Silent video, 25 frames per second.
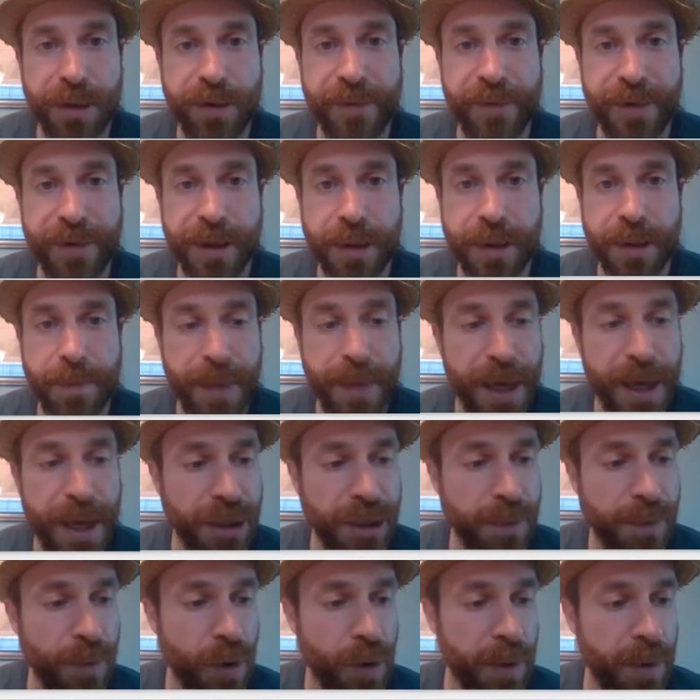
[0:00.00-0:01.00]
Don't forget the
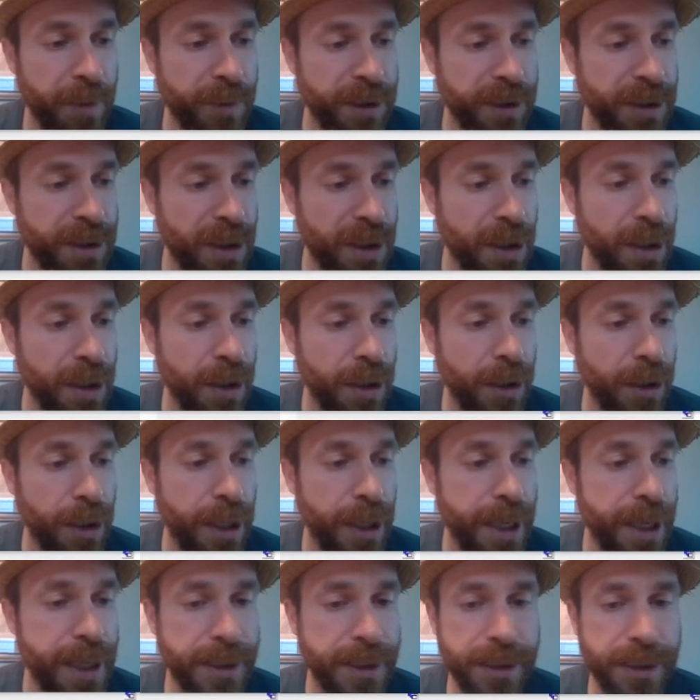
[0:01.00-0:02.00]
magic moment was the
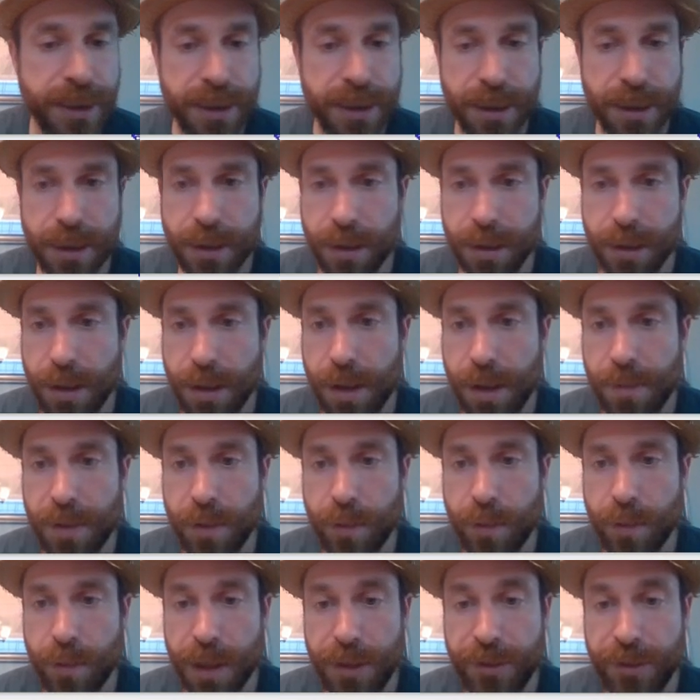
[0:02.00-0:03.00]
last number
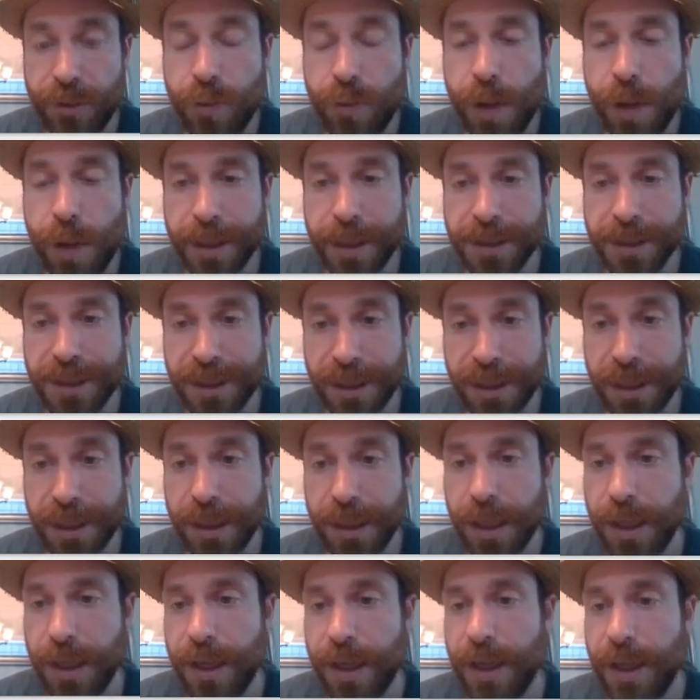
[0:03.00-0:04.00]
we do want to see.